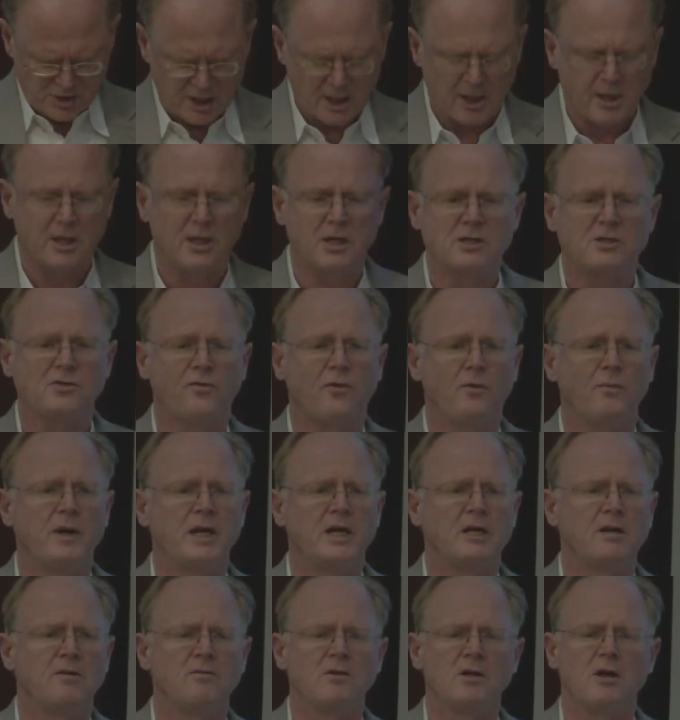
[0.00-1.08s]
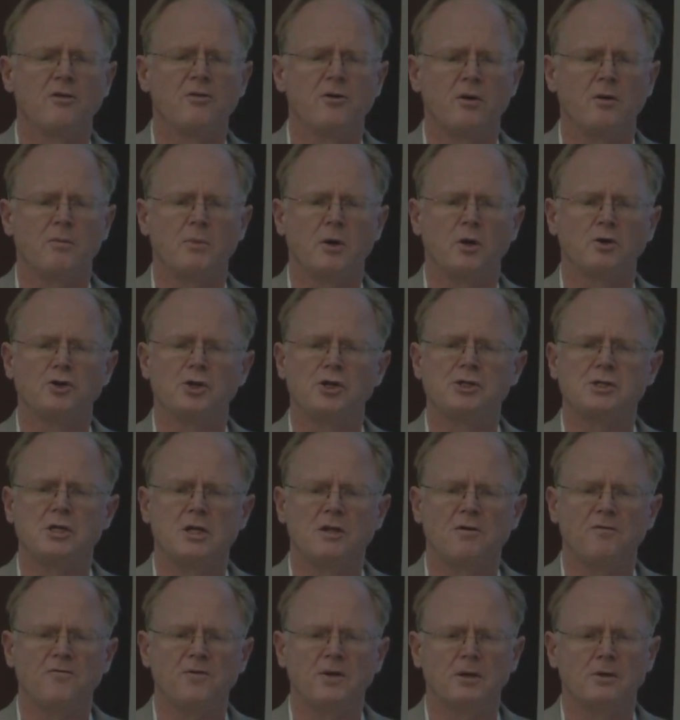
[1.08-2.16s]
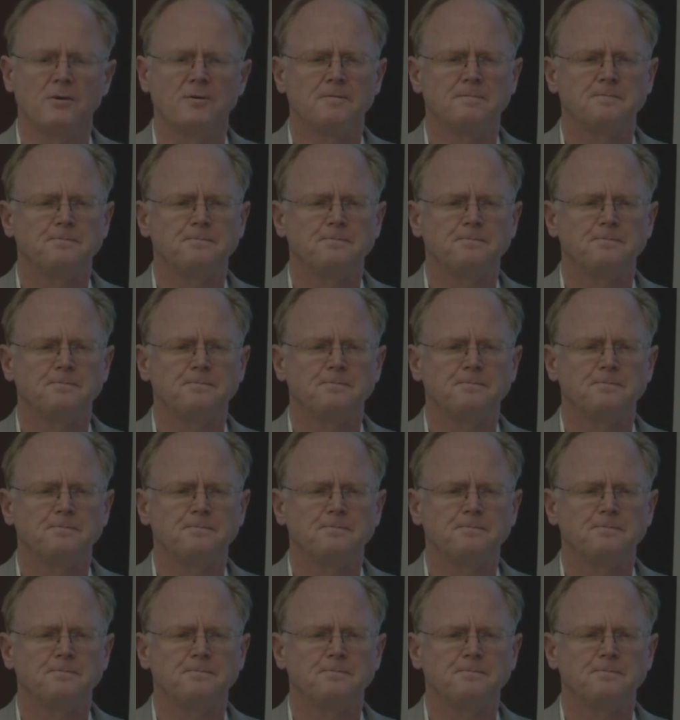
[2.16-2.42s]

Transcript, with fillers: than it is for many of the other approaches in the field.